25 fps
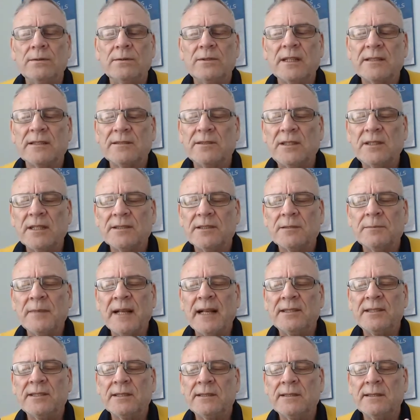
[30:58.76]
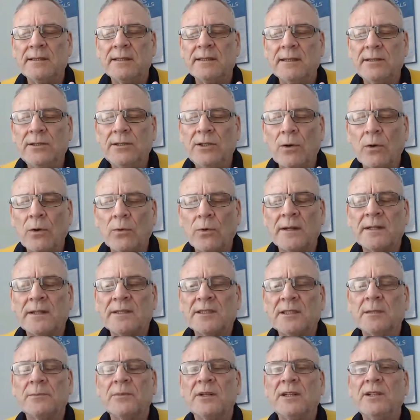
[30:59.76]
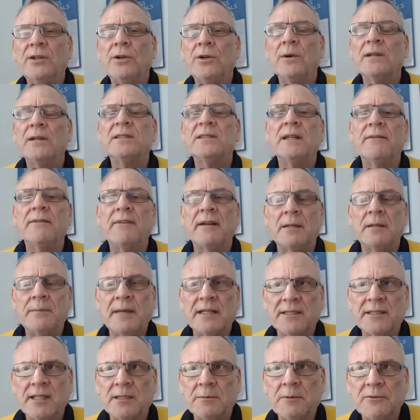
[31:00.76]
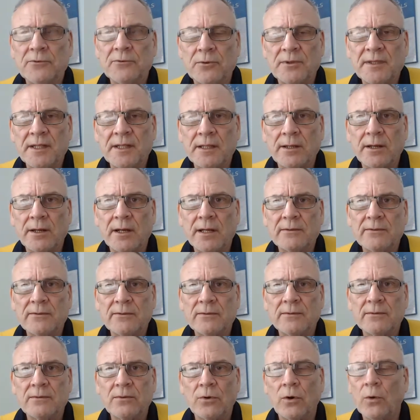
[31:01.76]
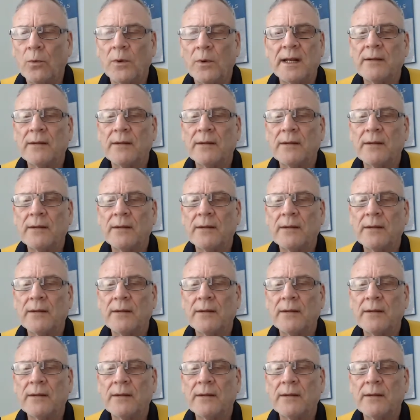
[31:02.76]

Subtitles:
just imagine you are writing somebody who has never had a massage before in their life, or